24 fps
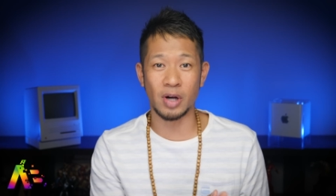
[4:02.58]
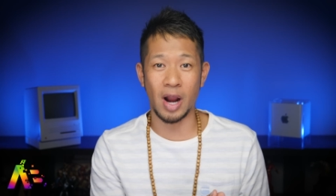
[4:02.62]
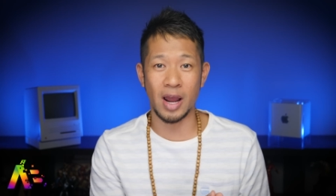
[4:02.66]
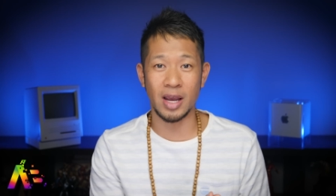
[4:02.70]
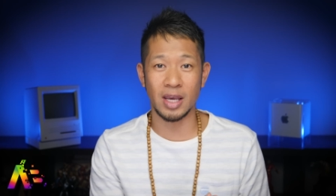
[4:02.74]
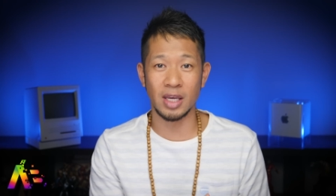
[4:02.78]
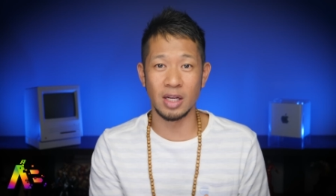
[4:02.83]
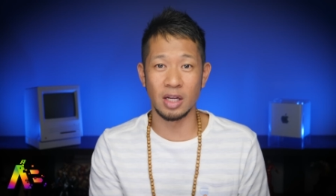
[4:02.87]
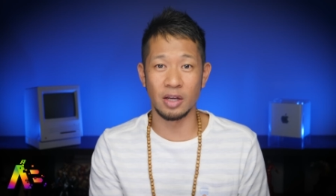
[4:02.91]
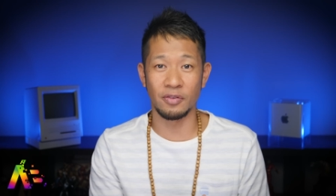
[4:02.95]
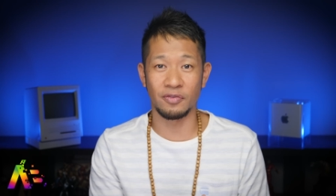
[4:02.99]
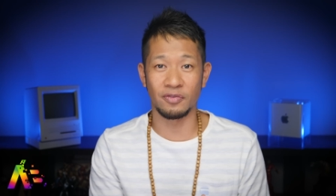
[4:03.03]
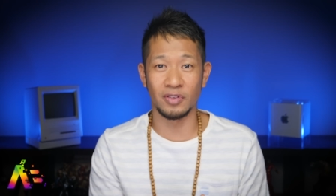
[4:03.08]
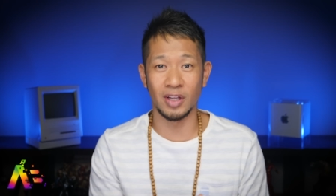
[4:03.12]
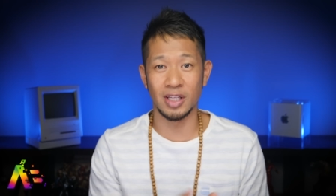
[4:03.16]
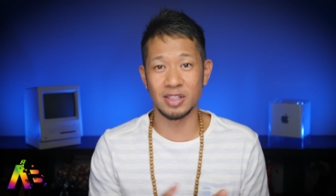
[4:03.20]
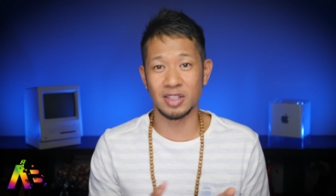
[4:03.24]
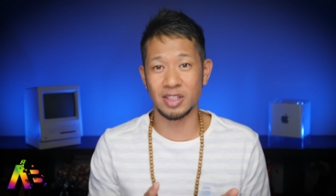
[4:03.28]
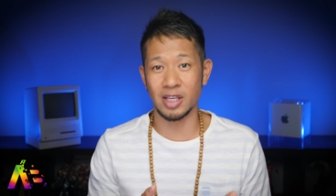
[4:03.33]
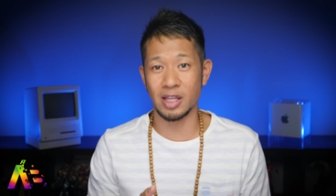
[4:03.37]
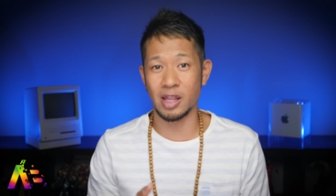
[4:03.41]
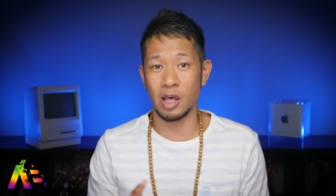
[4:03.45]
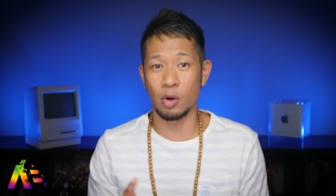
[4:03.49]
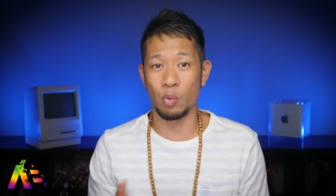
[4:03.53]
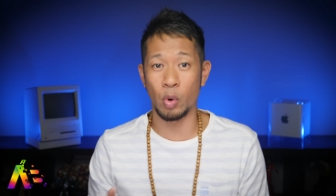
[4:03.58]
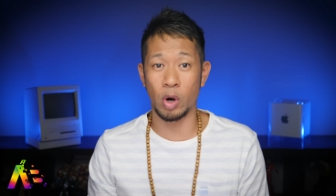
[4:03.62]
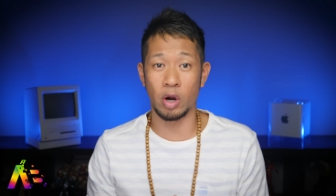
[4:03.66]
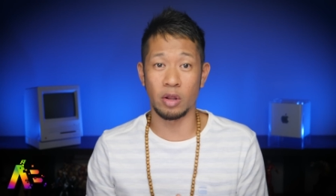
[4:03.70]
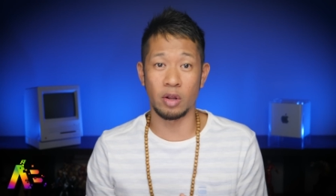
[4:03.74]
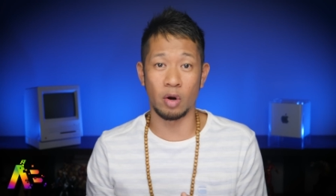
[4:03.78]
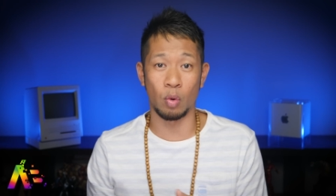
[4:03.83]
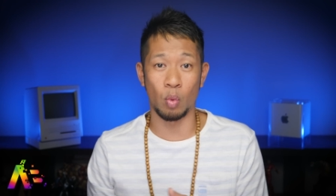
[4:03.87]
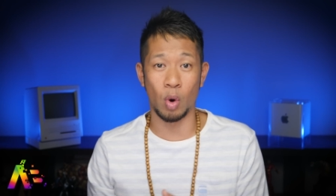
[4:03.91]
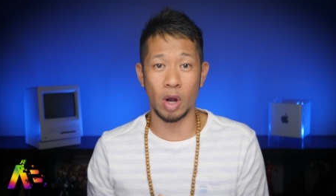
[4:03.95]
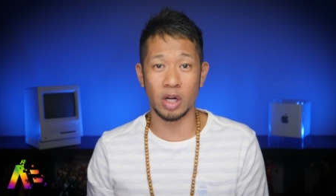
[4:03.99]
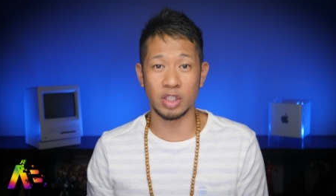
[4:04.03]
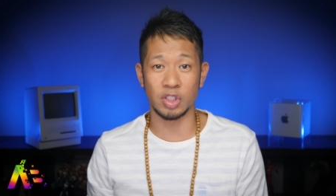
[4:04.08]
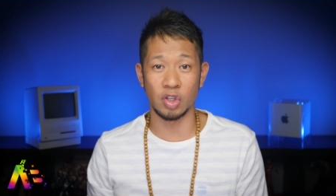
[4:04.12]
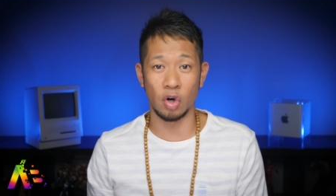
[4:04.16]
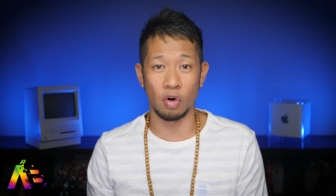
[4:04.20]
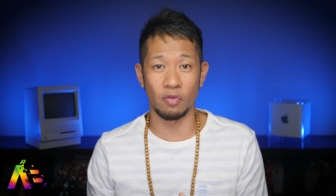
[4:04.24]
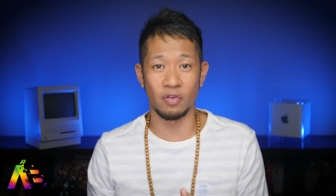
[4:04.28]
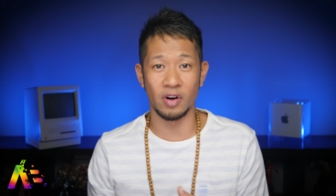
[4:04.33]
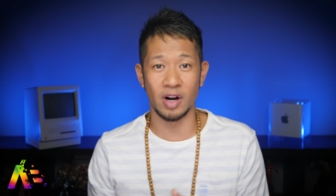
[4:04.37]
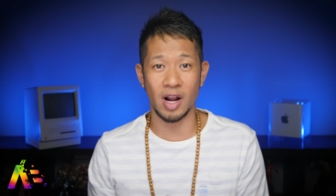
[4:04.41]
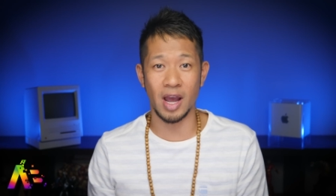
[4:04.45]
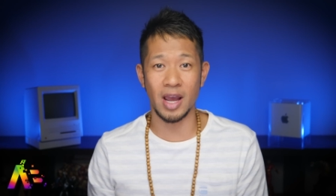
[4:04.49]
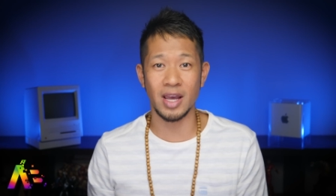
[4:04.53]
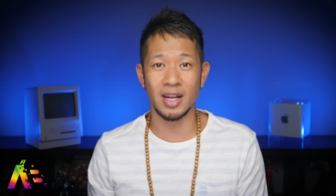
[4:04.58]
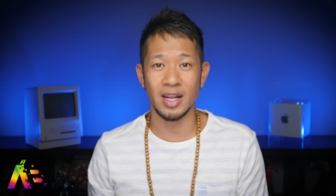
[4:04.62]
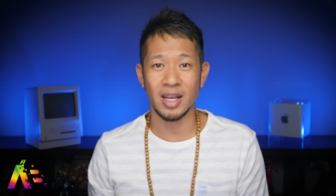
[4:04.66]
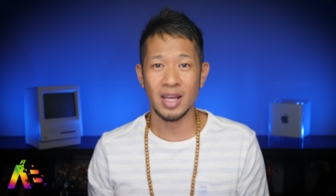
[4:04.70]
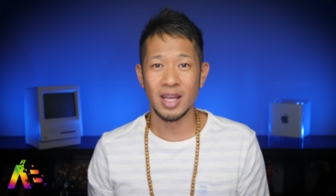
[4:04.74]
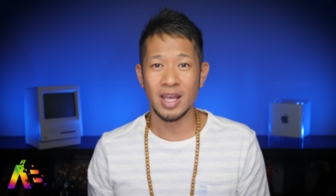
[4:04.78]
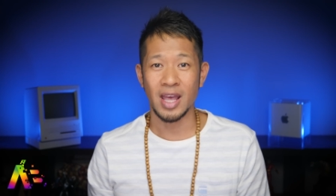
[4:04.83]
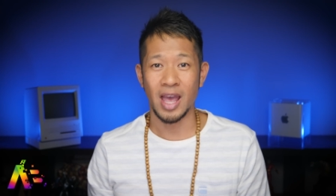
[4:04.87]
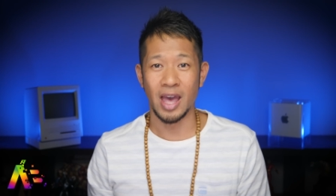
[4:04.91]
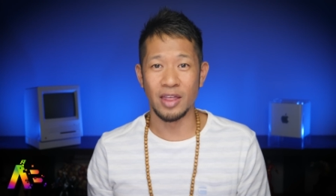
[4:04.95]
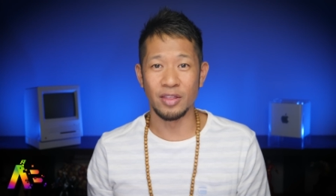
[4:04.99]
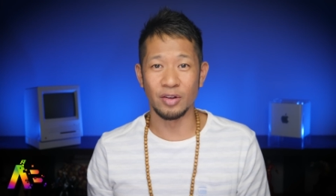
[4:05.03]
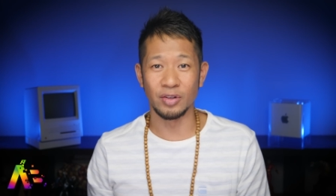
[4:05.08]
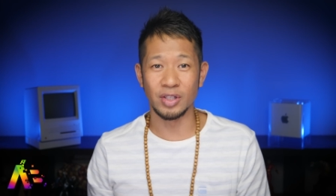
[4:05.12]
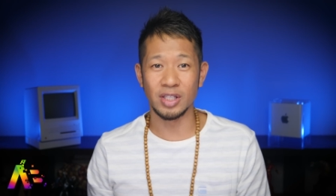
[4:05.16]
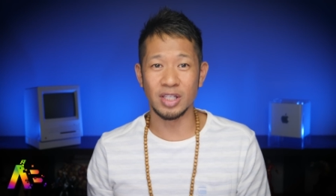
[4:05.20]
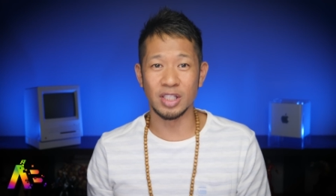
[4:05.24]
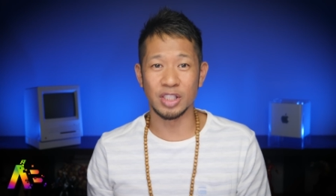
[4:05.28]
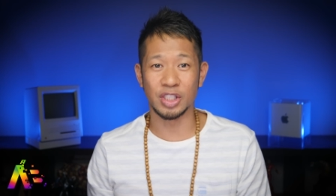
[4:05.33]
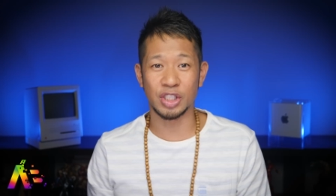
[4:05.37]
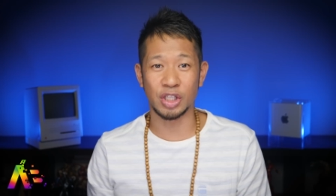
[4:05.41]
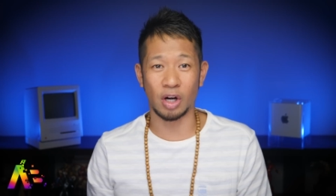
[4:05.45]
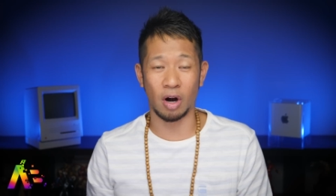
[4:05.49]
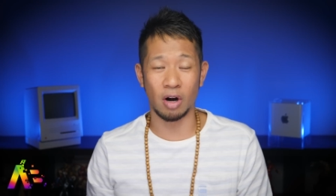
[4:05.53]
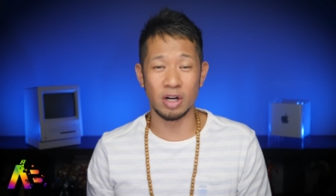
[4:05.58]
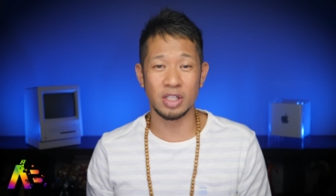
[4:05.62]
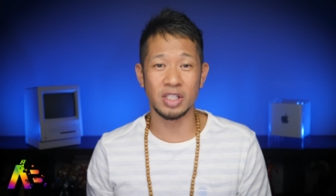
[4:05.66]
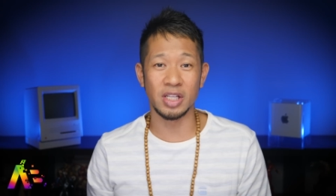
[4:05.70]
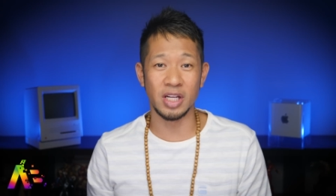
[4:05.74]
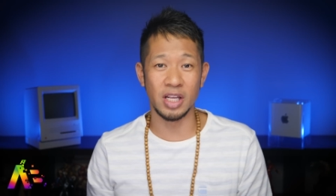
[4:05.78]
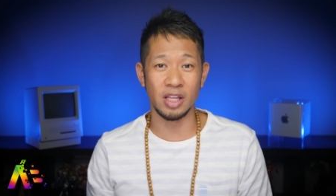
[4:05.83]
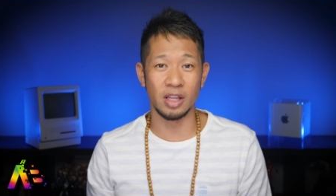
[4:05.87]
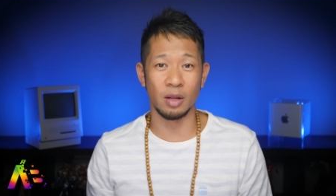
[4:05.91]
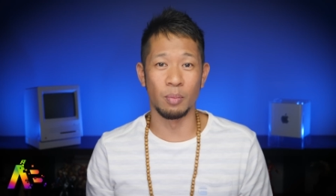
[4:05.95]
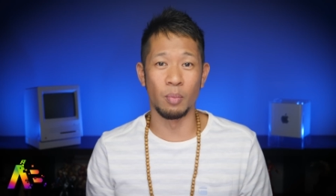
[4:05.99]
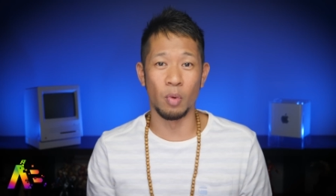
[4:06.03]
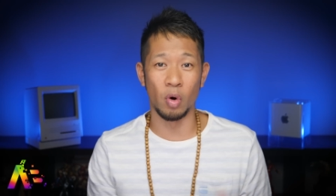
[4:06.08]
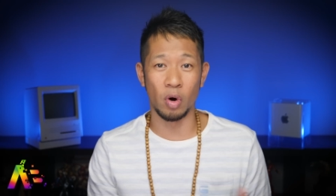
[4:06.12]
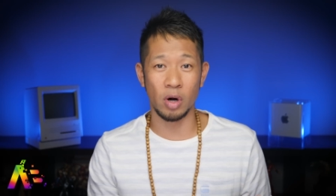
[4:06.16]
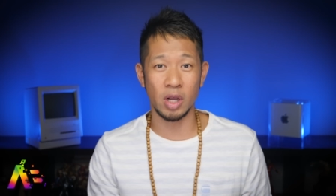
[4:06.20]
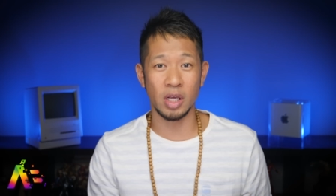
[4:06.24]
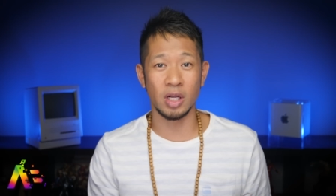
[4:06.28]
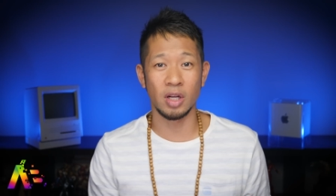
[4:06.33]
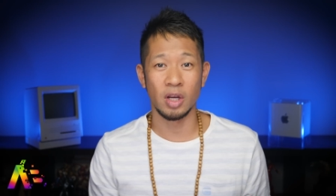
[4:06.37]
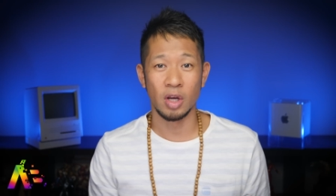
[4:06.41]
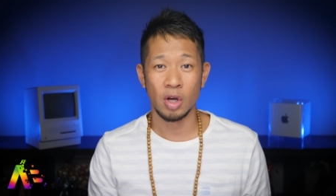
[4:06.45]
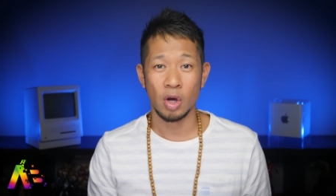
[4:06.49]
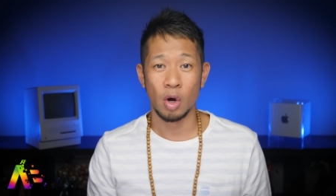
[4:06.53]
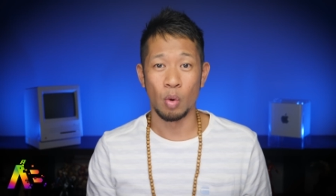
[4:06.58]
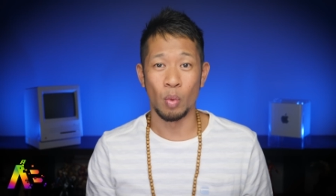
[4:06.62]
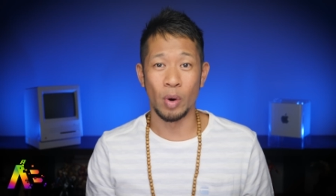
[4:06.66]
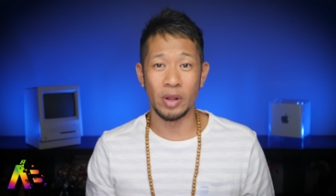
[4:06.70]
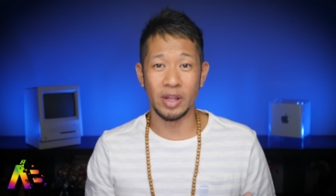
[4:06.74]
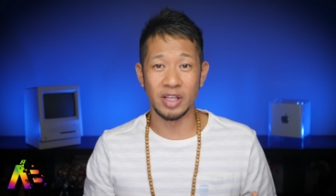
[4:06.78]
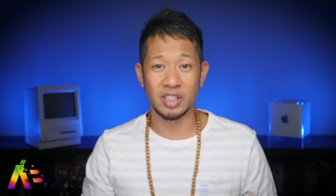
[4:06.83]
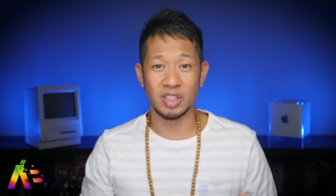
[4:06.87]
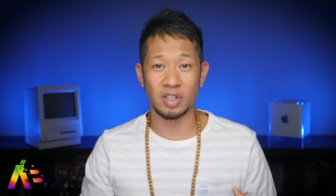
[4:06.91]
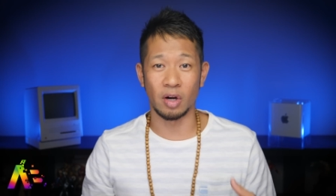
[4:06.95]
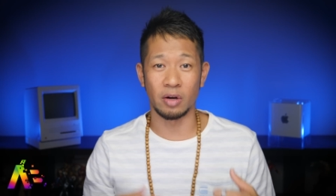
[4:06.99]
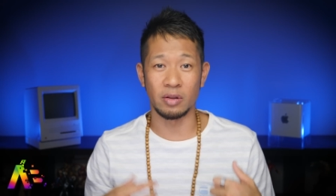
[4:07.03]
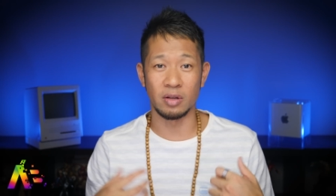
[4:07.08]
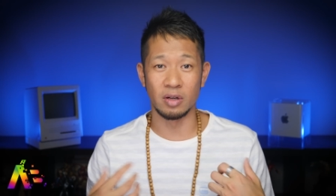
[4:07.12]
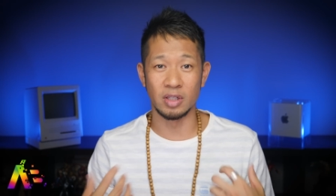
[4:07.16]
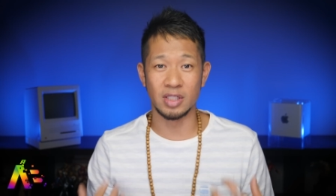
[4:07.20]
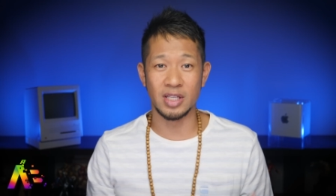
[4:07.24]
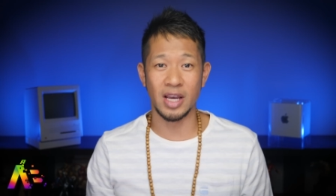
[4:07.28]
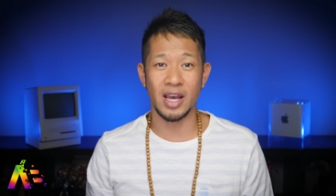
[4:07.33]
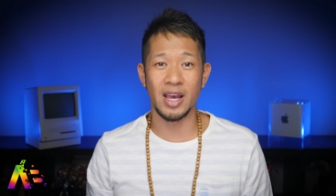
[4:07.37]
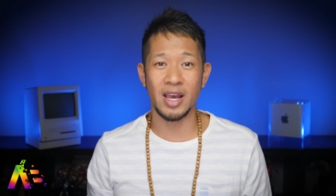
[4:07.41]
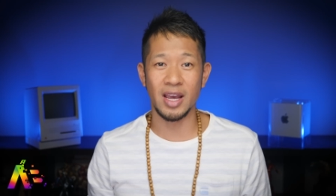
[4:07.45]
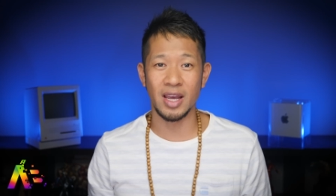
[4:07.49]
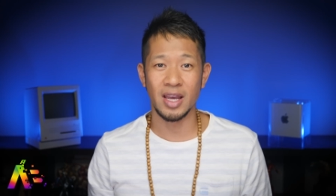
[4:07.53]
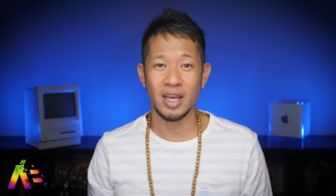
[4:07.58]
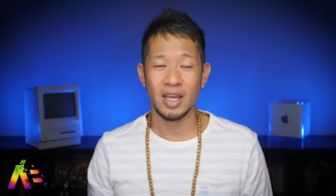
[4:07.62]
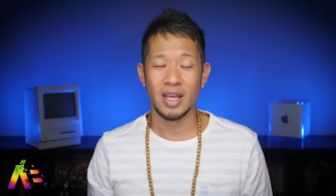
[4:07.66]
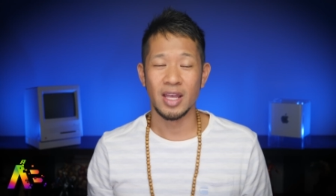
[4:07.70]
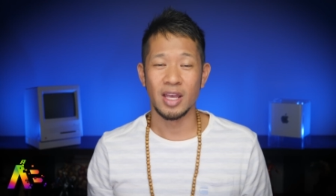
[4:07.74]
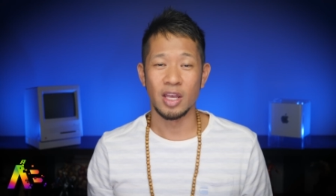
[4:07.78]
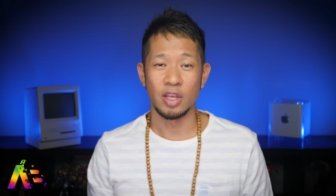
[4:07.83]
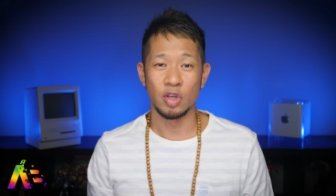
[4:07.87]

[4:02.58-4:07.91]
tracking if, let's say, they wear their watch overnight and they'll need to charge it in the morning while they start their day.